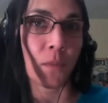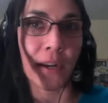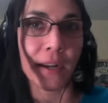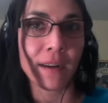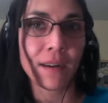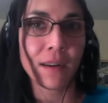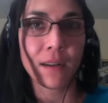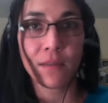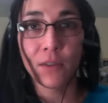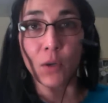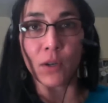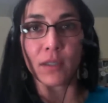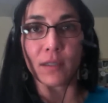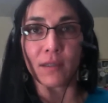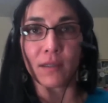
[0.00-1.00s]
breaker. Of
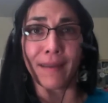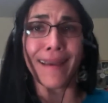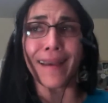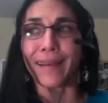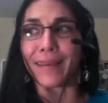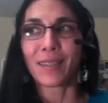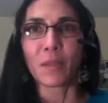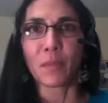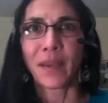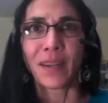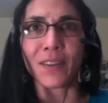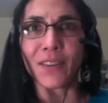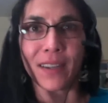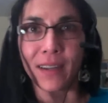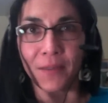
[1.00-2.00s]
course, yeah, it's
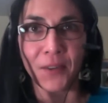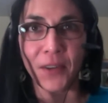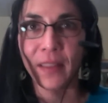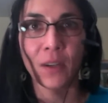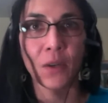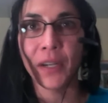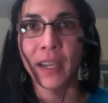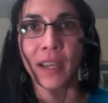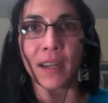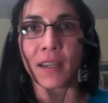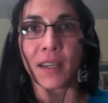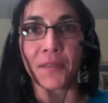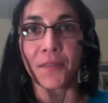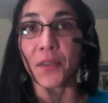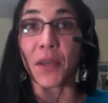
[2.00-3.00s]
better to eat everything
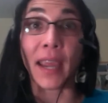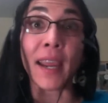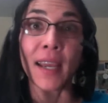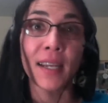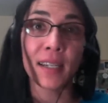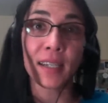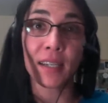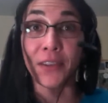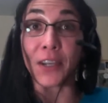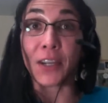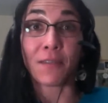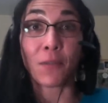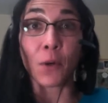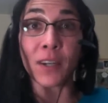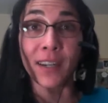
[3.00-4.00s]
organic if you can
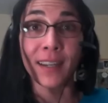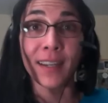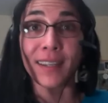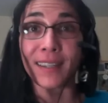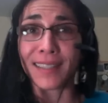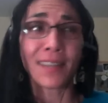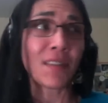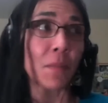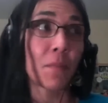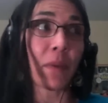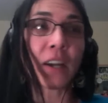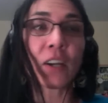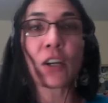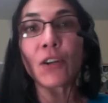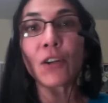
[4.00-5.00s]
afford it. It's even
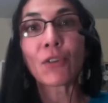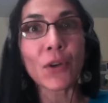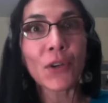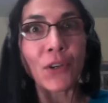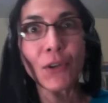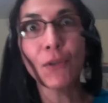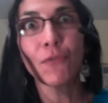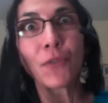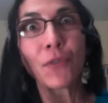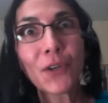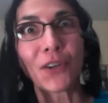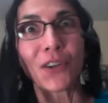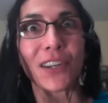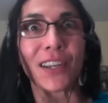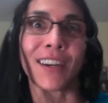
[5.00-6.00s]
better to grow your own
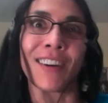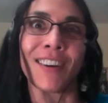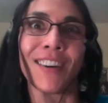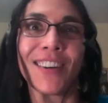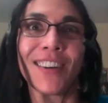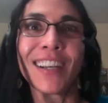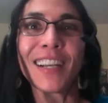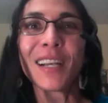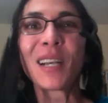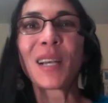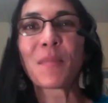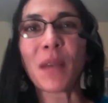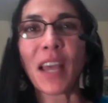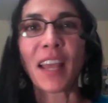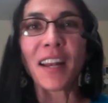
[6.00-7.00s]
food, you know?
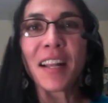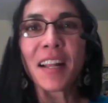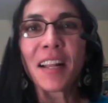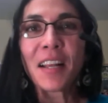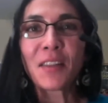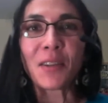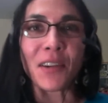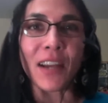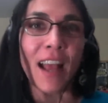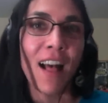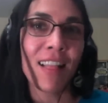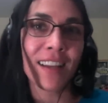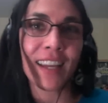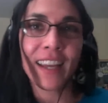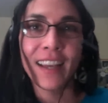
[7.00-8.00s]
But the
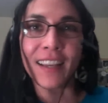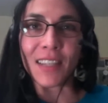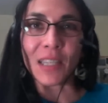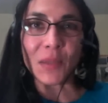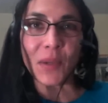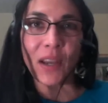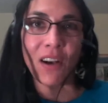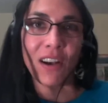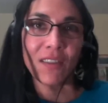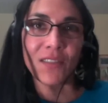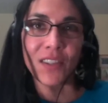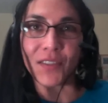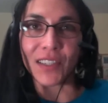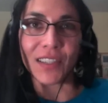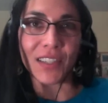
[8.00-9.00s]
reality is we all
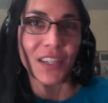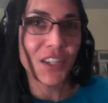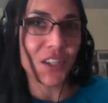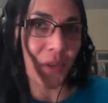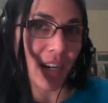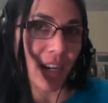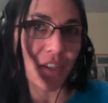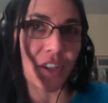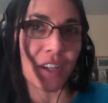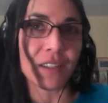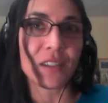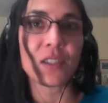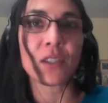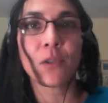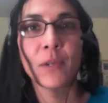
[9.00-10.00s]
have different
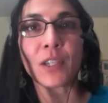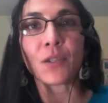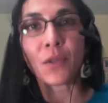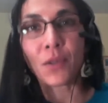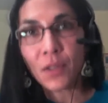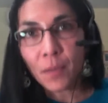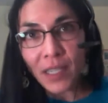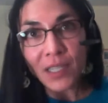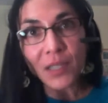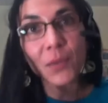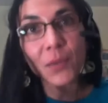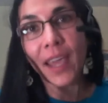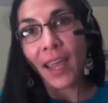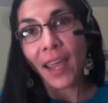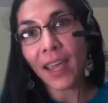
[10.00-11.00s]
situations, so we do the
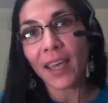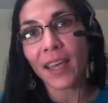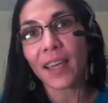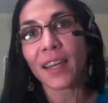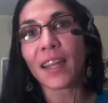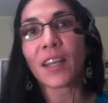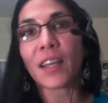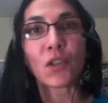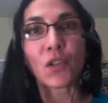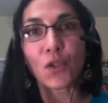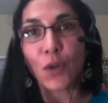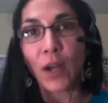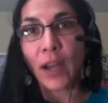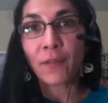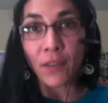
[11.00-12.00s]
best we can, and you
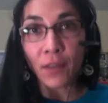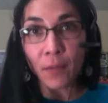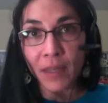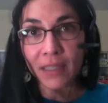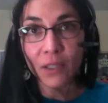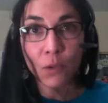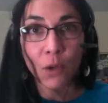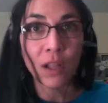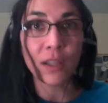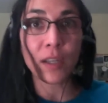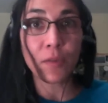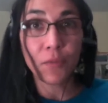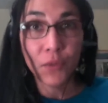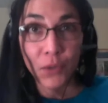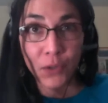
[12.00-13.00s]
strive for the best
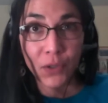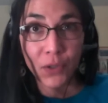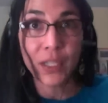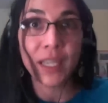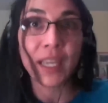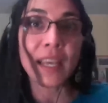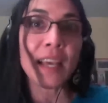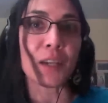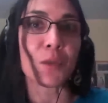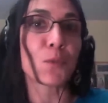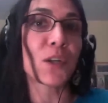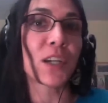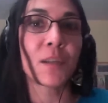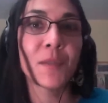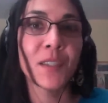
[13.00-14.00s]
quality food.
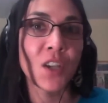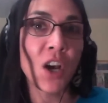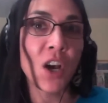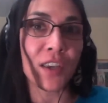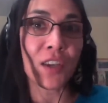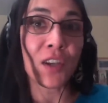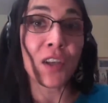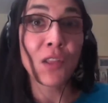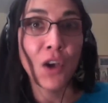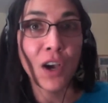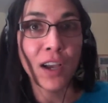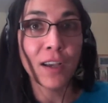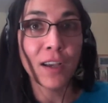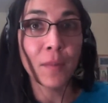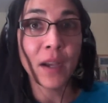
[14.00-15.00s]
And we're going to be talking a
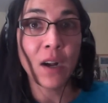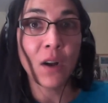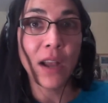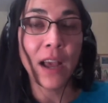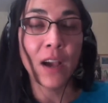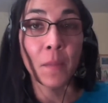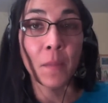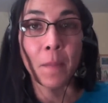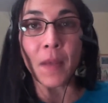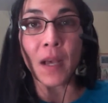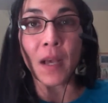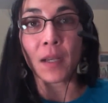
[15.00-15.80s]
lot about how to